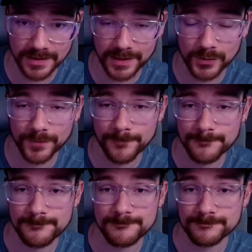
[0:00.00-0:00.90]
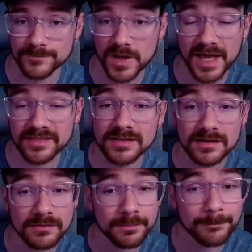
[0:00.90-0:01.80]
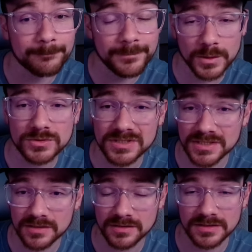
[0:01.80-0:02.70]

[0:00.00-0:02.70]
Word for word: Kin out. I think most